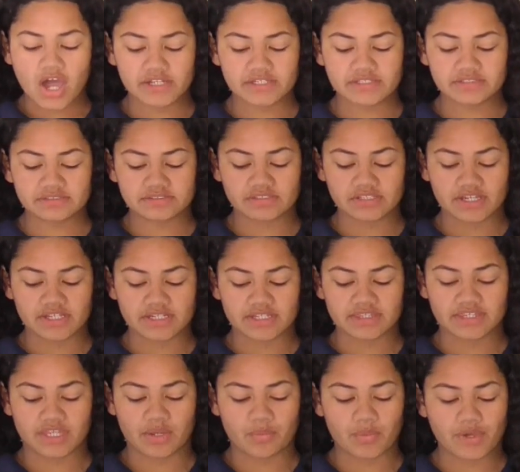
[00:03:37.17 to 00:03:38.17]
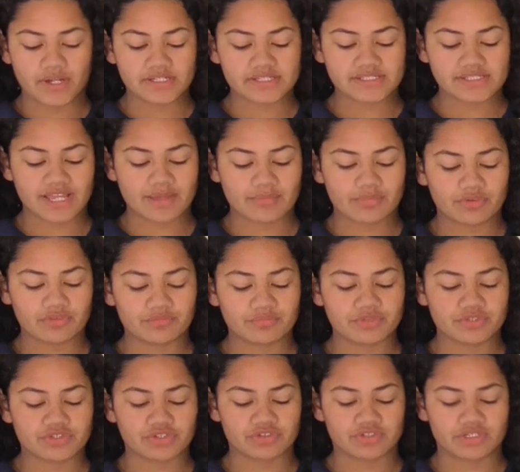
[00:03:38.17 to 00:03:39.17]
I decided that one example of
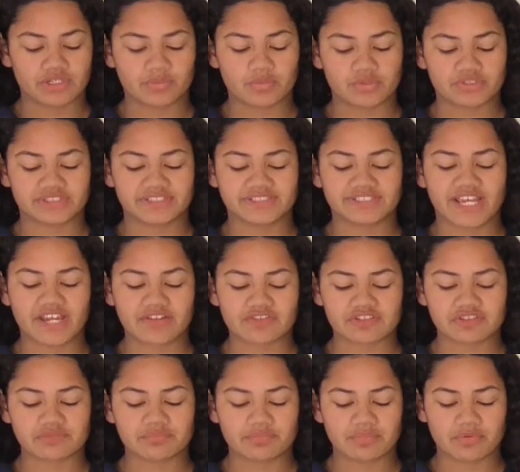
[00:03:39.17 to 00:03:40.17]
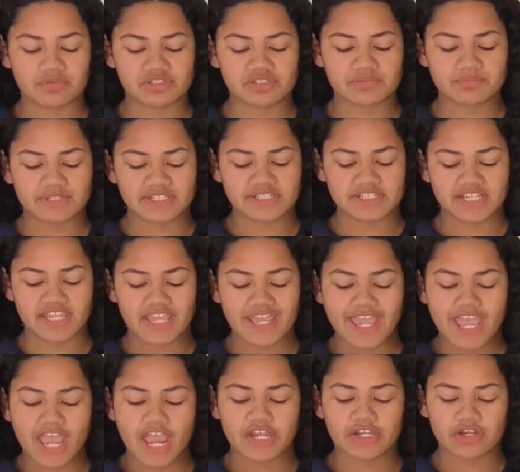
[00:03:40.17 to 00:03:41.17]
maturity was to take responsibility
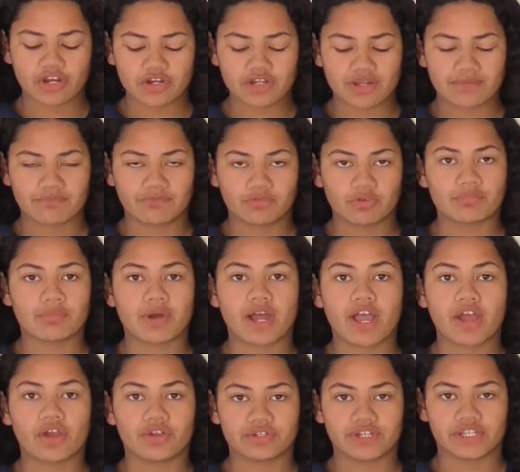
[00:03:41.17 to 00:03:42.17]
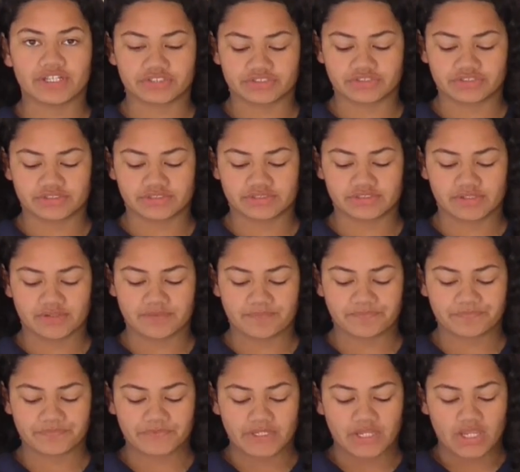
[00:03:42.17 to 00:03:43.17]
and own up for my own actions.
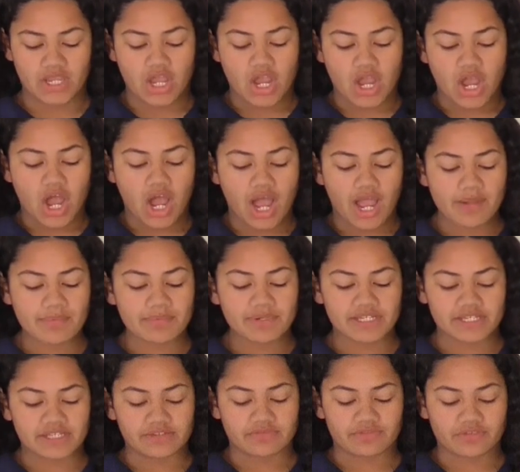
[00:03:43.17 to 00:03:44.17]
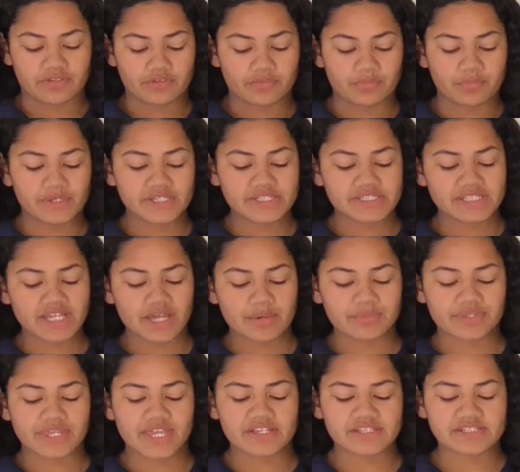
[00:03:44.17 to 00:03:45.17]
I believe if we
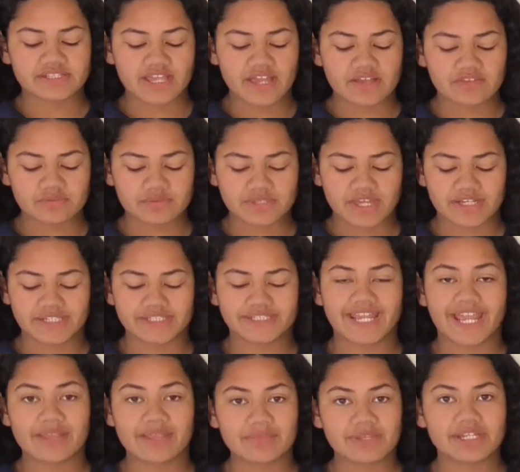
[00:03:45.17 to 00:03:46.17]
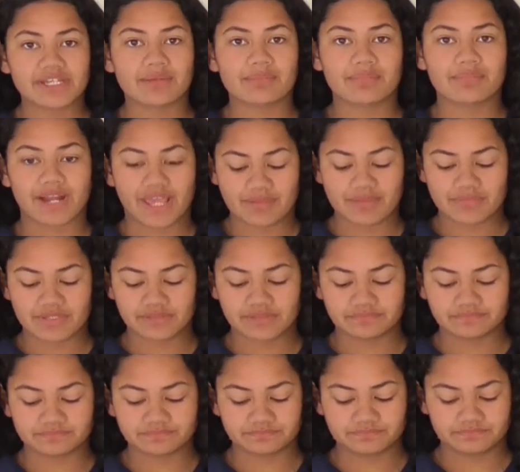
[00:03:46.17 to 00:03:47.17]
start with ourselves without naming and
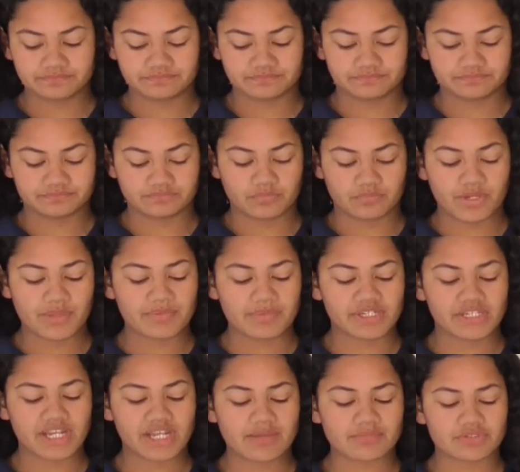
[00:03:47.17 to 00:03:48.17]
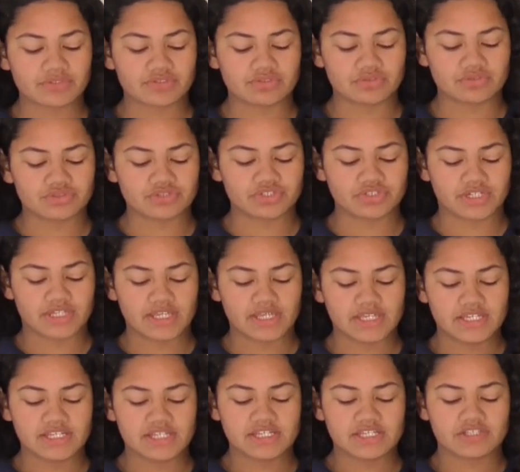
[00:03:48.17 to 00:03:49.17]
blaming, we begin our mature journey
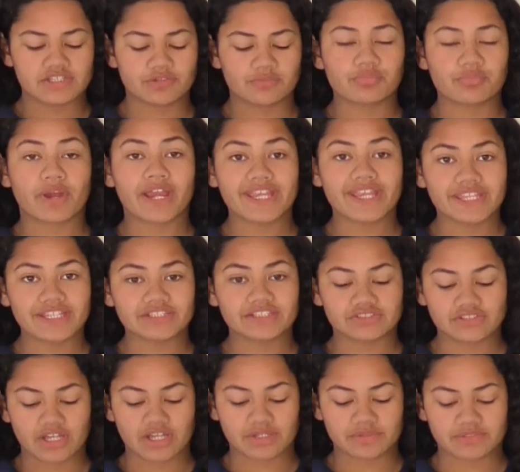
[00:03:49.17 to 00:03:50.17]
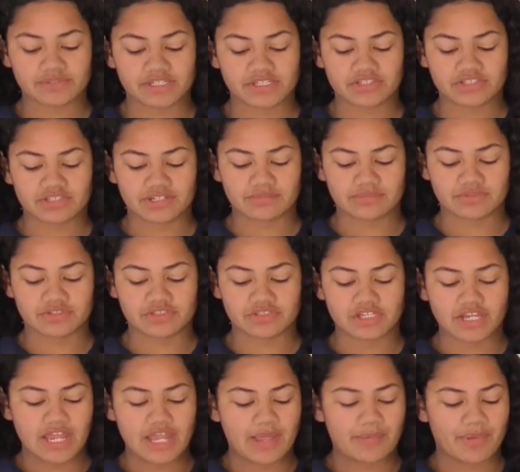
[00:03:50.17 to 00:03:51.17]
to breaking cycles and
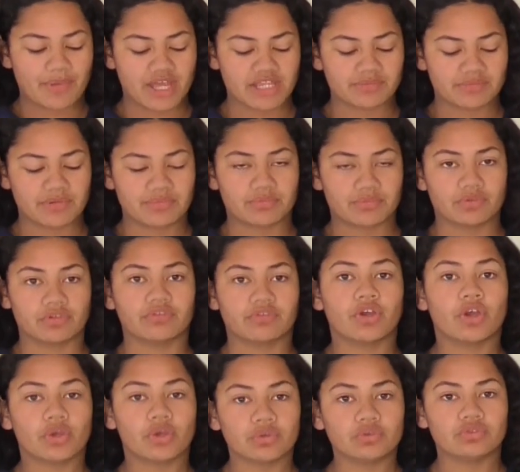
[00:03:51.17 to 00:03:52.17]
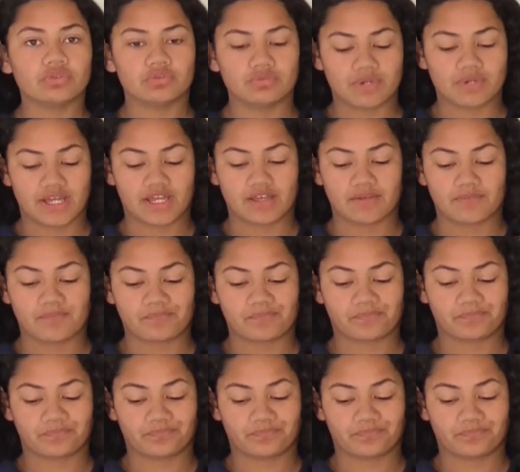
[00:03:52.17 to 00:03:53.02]
assumptions by other people of who you are.